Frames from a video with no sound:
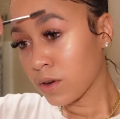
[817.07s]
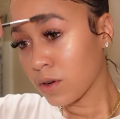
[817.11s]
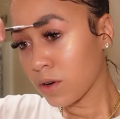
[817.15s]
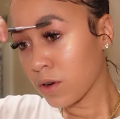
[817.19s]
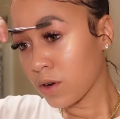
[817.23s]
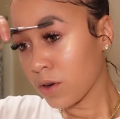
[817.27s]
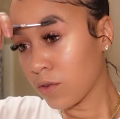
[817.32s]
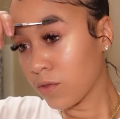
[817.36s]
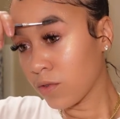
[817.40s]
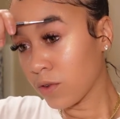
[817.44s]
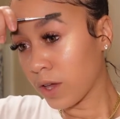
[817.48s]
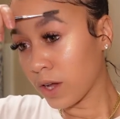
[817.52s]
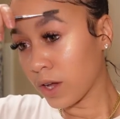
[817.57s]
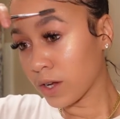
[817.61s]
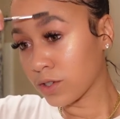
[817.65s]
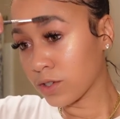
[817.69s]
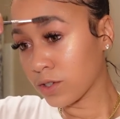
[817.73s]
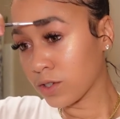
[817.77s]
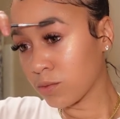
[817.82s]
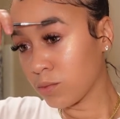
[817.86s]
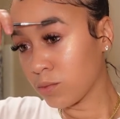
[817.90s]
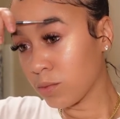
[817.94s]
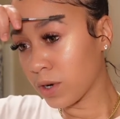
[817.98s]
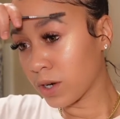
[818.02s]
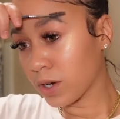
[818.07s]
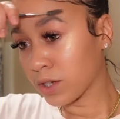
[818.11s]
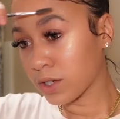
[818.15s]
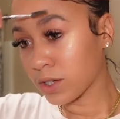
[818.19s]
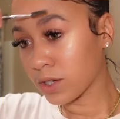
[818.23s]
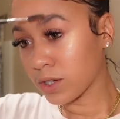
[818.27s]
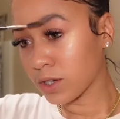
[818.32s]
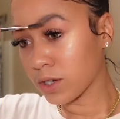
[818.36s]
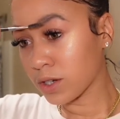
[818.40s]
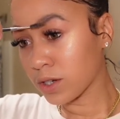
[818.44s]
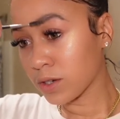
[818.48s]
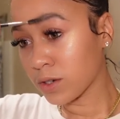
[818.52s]
Hopefully I can just brush
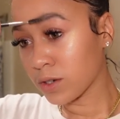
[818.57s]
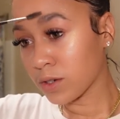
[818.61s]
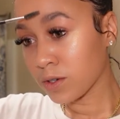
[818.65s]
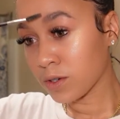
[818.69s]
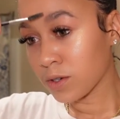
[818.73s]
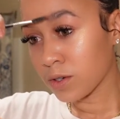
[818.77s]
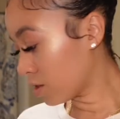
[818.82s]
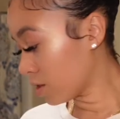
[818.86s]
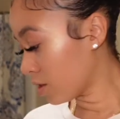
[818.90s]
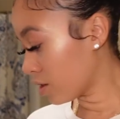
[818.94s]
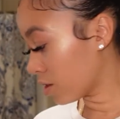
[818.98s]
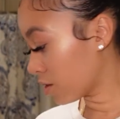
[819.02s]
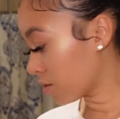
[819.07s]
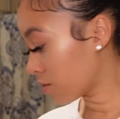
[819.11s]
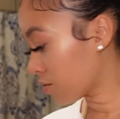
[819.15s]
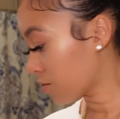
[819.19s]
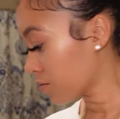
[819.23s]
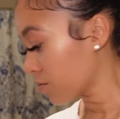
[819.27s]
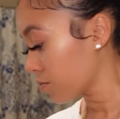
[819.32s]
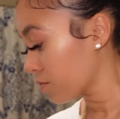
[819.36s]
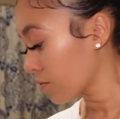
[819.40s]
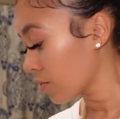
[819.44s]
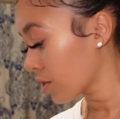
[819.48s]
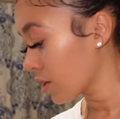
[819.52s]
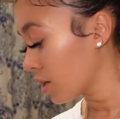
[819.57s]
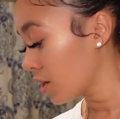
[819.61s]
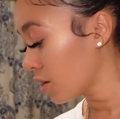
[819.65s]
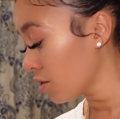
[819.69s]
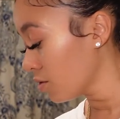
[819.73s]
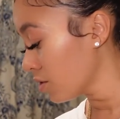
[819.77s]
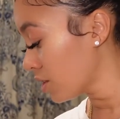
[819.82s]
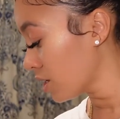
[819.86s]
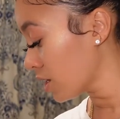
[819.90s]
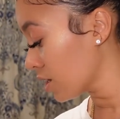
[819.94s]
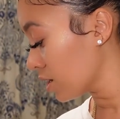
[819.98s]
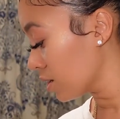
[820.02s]
it. See.
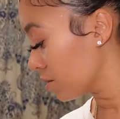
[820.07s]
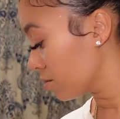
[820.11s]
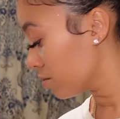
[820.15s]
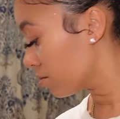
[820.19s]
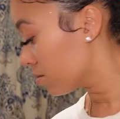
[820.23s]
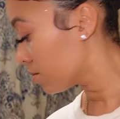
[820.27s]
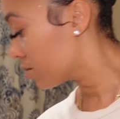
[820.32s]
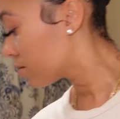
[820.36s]
Q-tip.